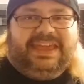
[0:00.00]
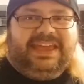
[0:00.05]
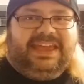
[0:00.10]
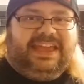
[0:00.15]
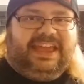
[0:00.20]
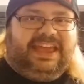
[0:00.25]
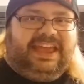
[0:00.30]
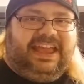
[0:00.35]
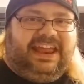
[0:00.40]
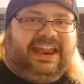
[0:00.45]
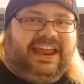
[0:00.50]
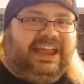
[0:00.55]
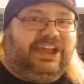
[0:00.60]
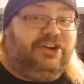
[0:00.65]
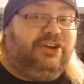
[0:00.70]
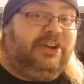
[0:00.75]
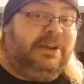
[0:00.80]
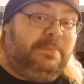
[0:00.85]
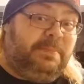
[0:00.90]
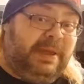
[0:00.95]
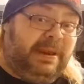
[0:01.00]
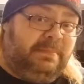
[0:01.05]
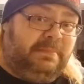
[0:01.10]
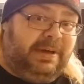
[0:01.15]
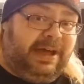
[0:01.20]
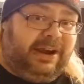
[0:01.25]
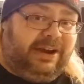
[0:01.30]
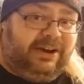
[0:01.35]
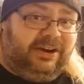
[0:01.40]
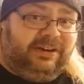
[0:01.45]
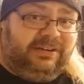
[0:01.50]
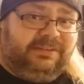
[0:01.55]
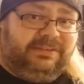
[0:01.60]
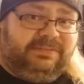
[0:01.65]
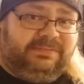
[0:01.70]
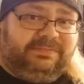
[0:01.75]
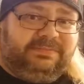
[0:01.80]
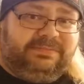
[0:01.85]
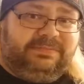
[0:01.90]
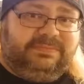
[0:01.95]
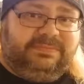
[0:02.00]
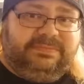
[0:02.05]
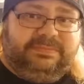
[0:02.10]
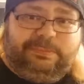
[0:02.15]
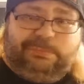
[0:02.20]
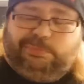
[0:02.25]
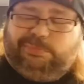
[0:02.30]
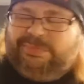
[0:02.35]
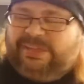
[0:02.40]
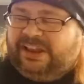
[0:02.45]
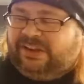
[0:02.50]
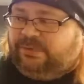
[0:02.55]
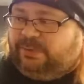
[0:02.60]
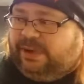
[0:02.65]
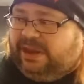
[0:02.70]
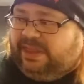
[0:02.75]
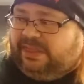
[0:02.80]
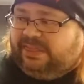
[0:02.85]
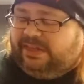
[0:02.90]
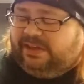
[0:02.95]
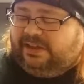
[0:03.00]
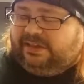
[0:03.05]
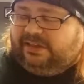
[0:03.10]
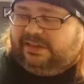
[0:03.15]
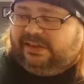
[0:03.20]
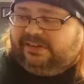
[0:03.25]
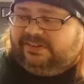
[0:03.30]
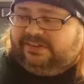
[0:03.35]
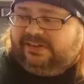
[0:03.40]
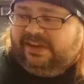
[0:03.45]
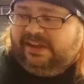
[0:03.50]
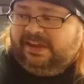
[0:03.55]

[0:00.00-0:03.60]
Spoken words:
it could have been better. That's what I think, at least.